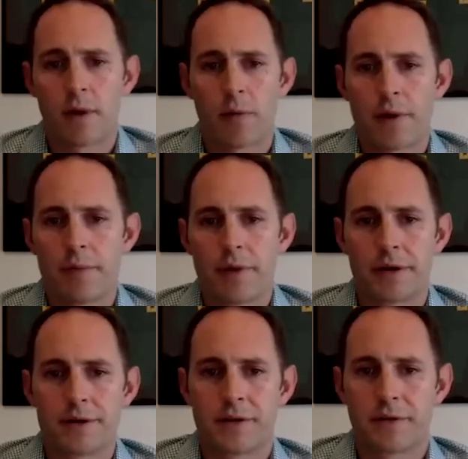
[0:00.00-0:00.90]
bread and
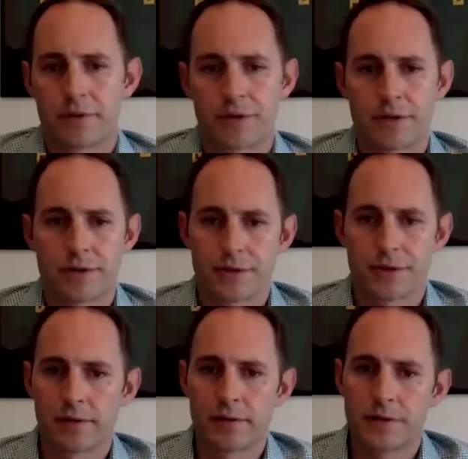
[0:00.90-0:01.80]
butter is infrastructure as a
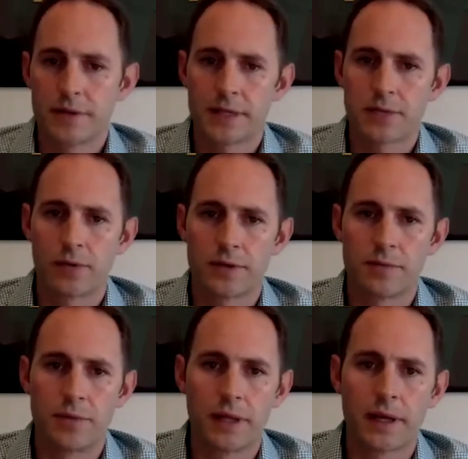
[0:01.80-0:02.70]
service. That's what's
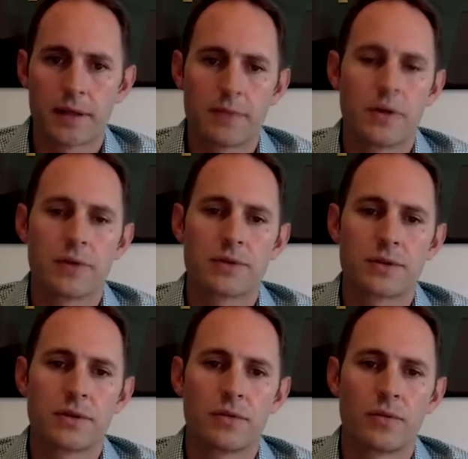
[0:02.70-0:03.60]
billing the
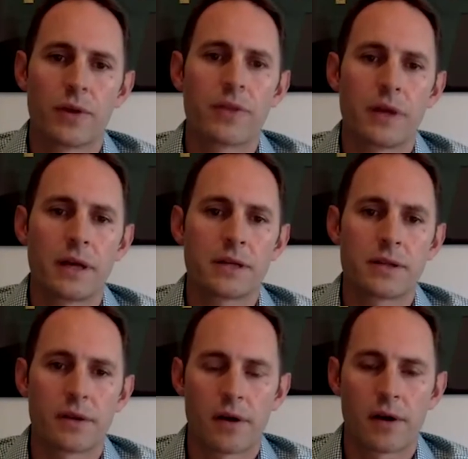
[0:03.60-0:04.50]
most with us.
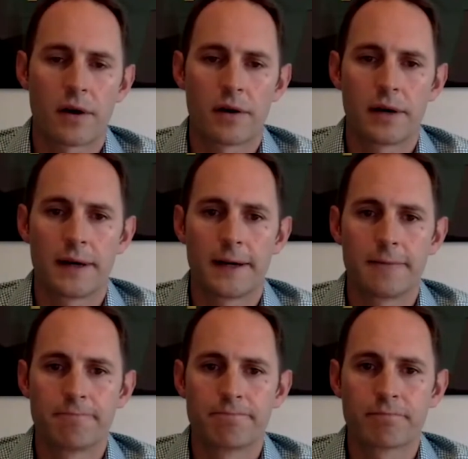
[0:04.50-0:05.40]
There are
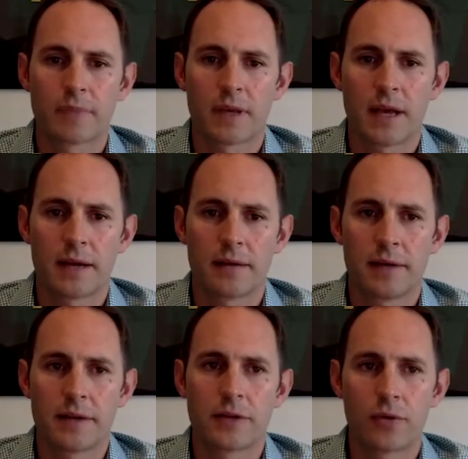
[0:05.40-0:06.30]
kind of
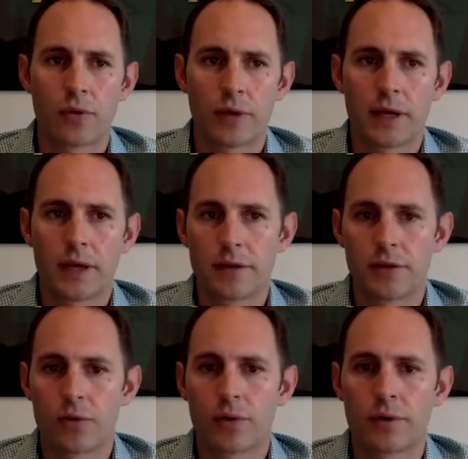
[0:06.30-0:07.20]
get in the
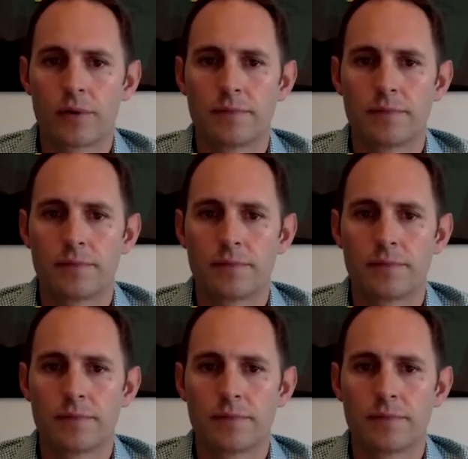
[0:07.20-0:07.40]
door